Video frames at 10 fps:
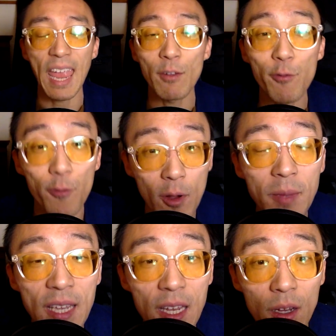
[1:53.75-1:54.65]
And from
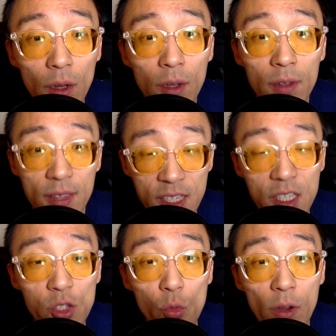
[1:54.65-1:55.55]
here, this
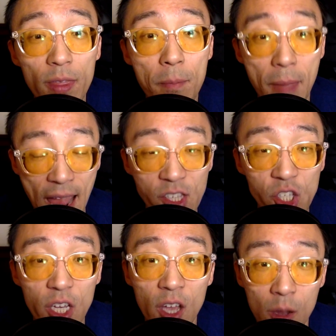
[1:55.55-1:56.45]
is where the
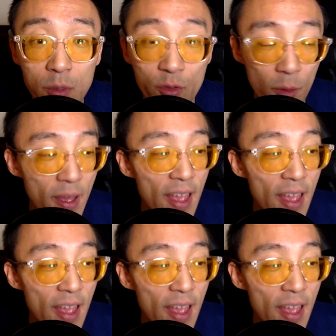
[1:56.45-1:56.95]
magic comes from.